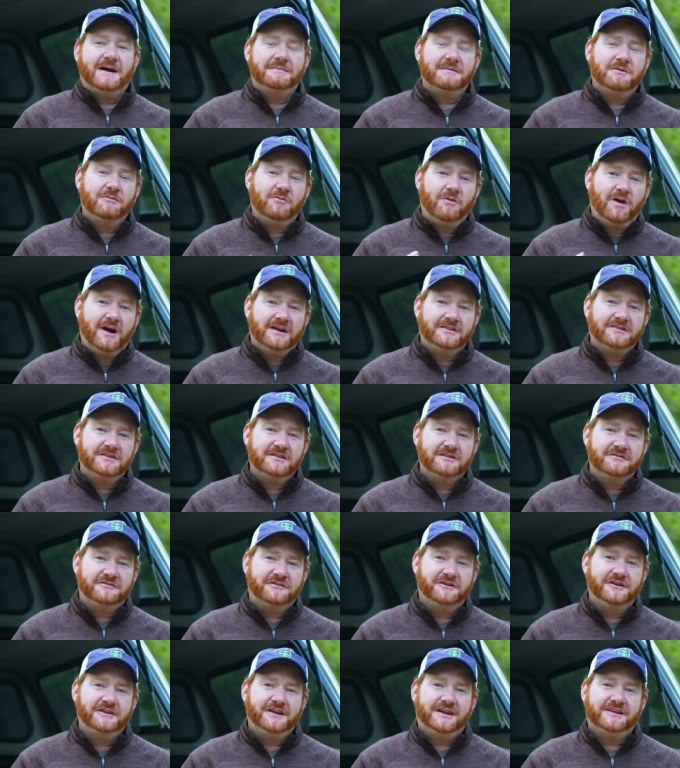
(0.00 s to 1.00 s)
I've been watching the
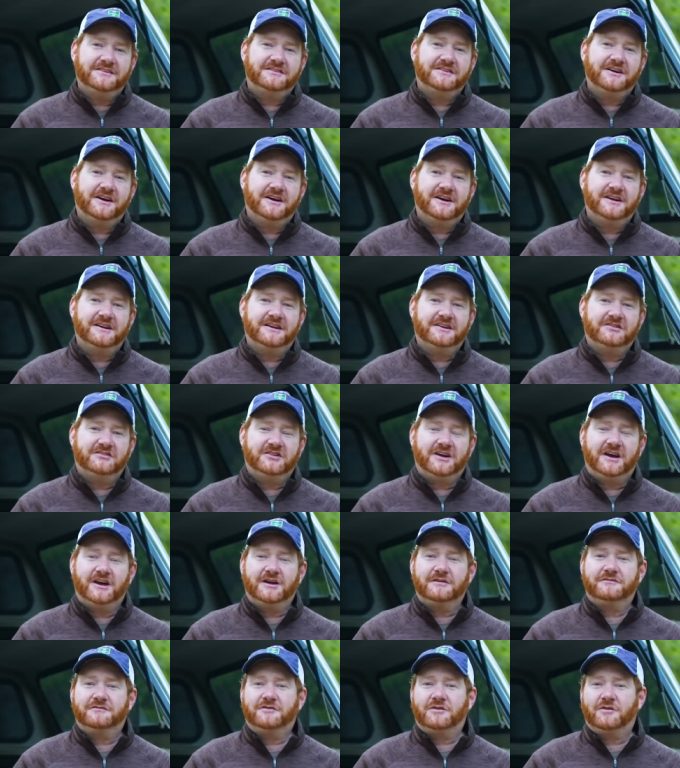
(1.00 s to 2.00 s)
Freelance Duck Hunting
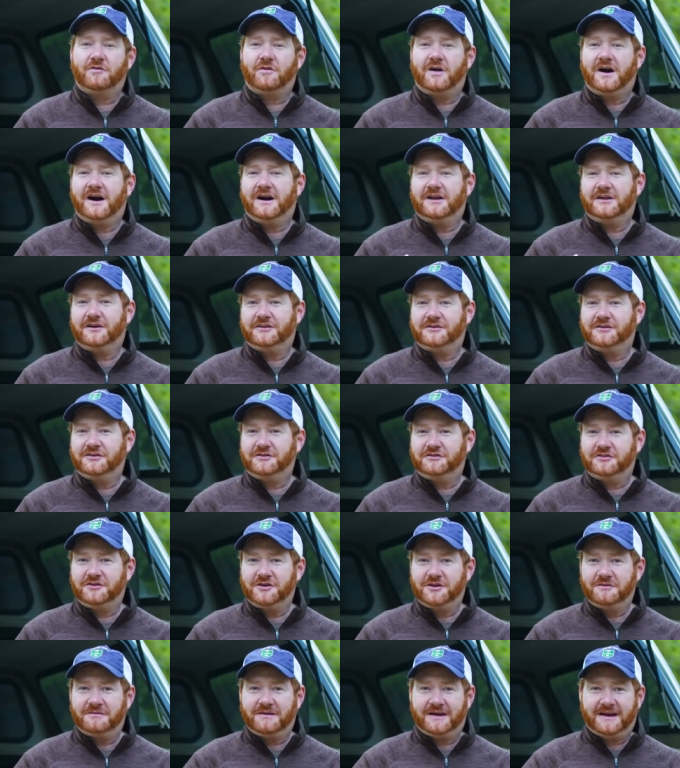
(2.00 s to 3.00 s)
channel for a while on
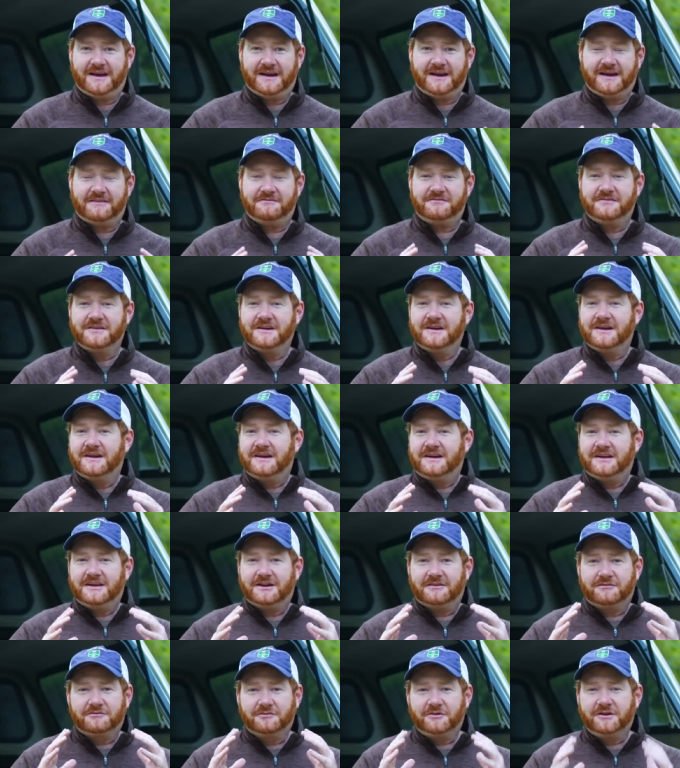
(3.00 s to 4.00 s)
YouTube, and
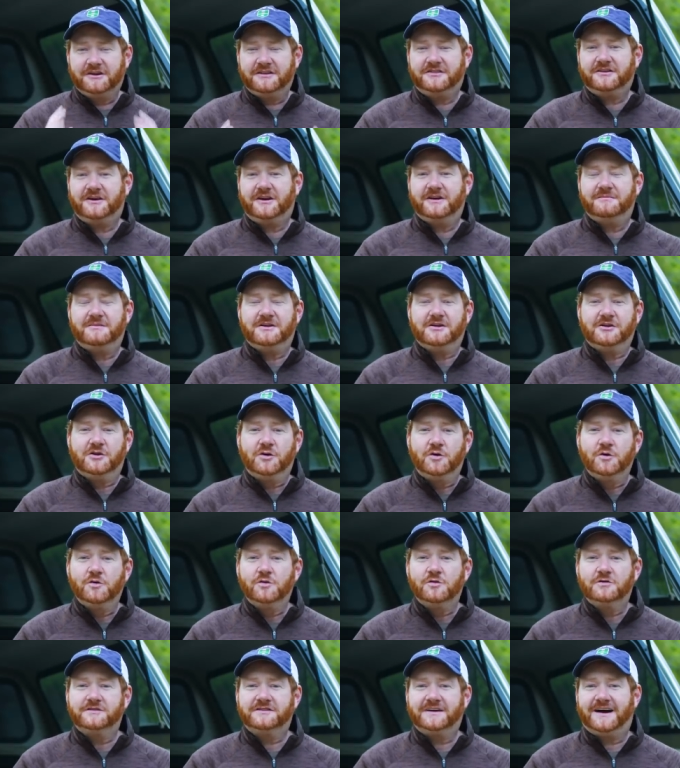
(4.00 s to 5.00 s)
I've really thought it'd be
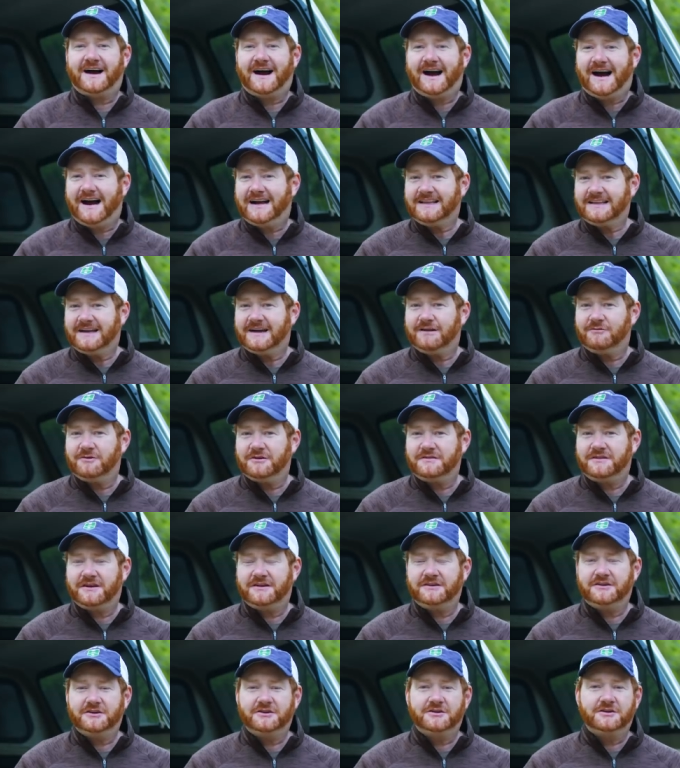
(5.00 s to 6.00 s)
cool to highlight what
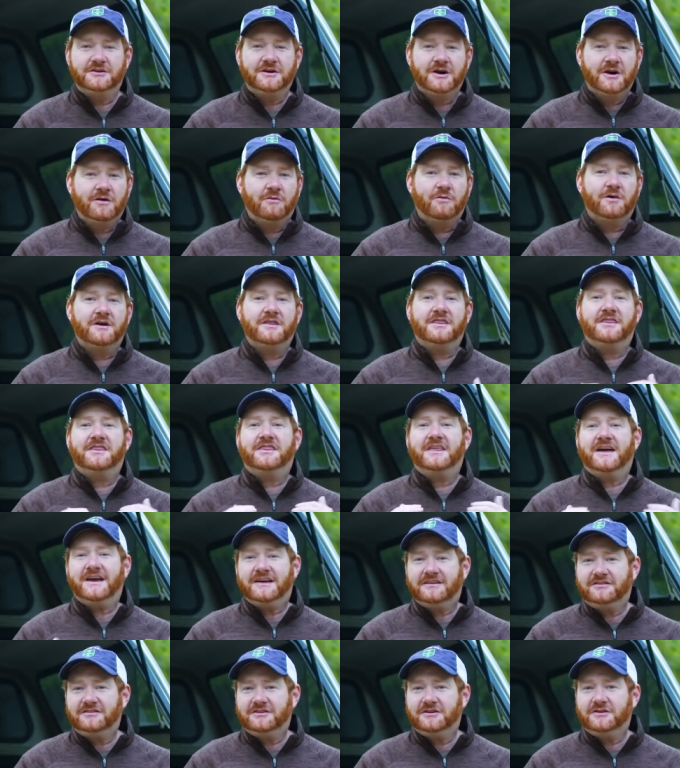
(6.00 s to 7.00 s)
they do. What
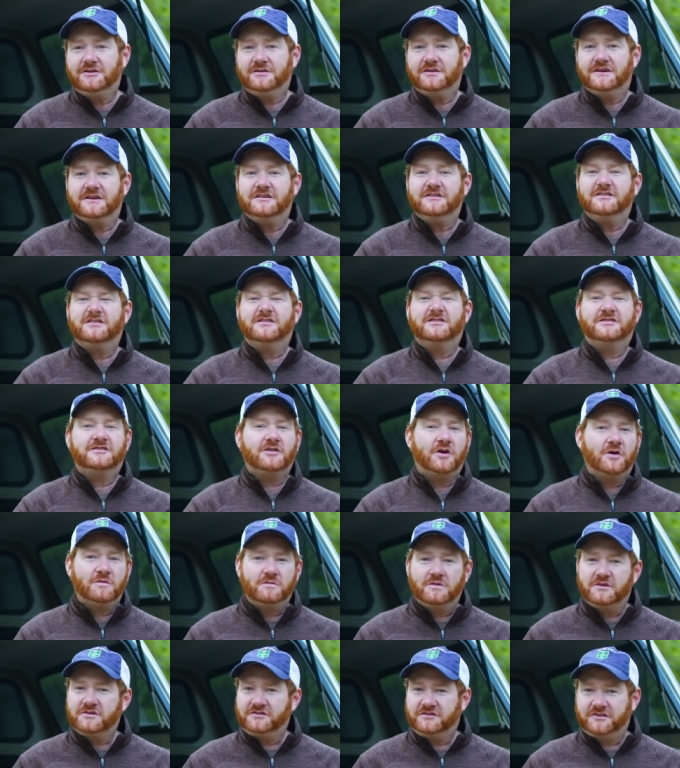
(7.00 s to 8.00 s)
they do is
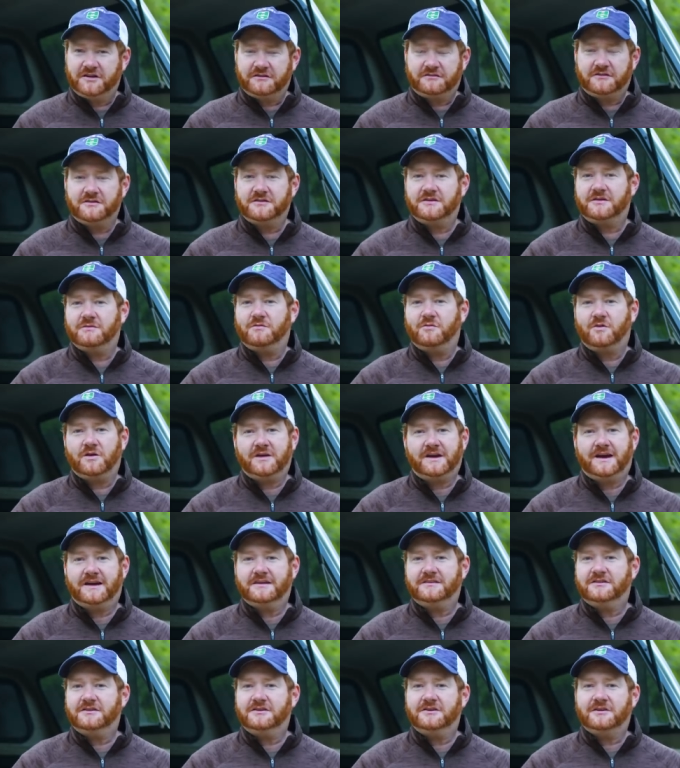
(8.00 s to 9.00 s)
so much different than what
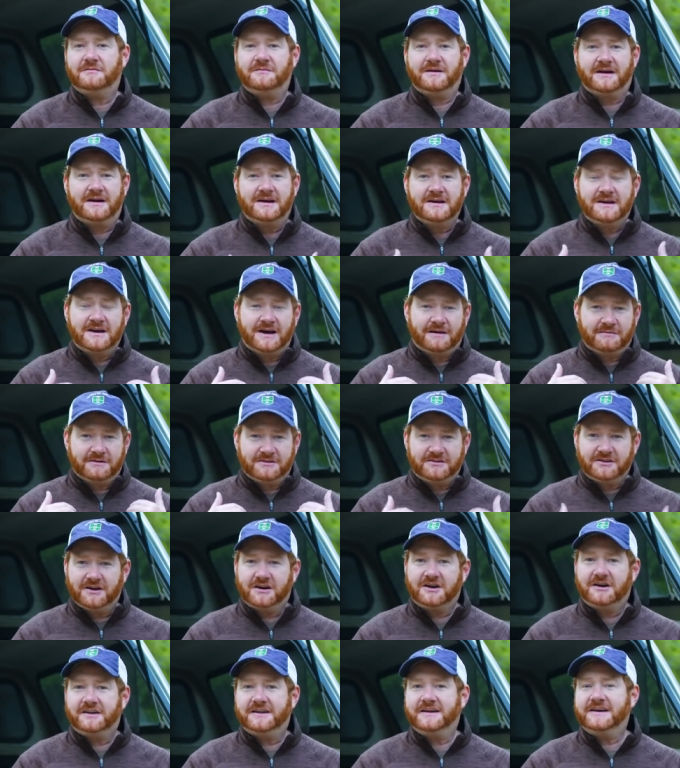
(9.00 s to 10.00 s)
I do. I'm a
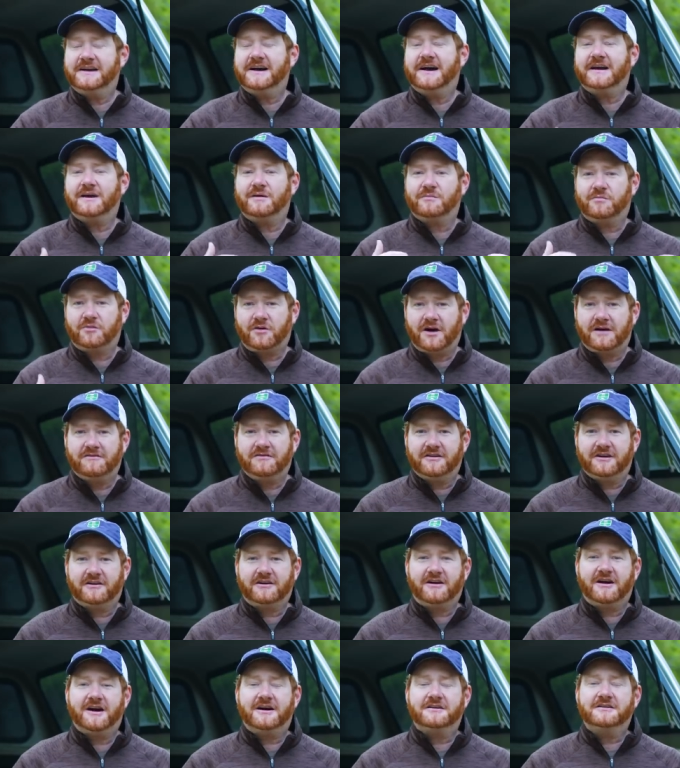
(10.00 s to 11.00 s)
duck hunting guide on
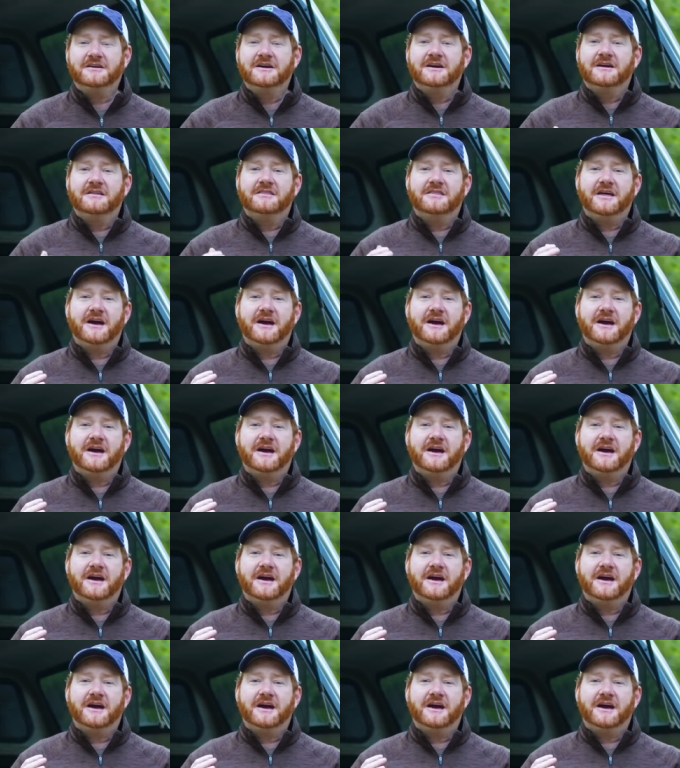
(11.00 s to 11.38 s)
private ground.